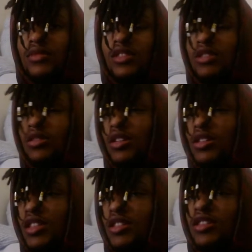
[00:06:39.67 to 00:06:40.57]
Just
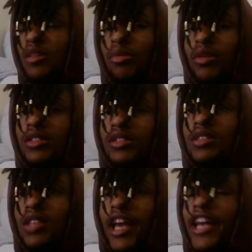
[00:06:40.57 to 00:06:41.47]
because he
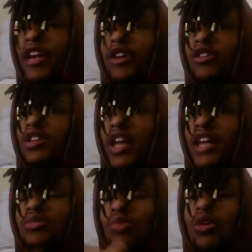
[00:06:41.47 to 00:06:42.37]
suppresses anger and
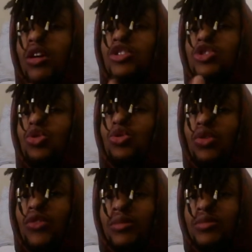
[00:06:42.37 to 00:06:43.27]
has more control
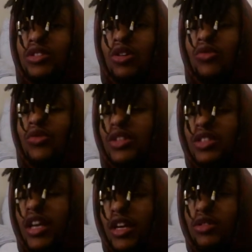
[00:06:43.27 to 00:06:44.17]
over himself with
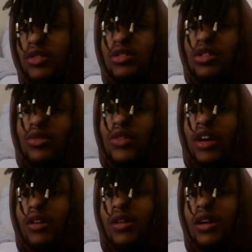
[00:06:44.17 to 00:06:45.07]
his anger and stuff
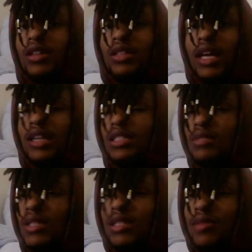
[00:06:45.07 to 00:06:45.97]
now, that
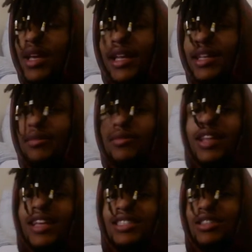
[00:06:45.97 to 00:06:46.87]
doesn't make him any
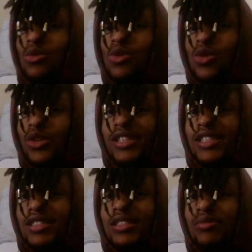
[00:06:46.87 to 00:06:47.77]
less than who he
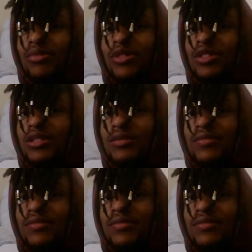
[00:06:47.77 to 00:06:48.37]
is as a person.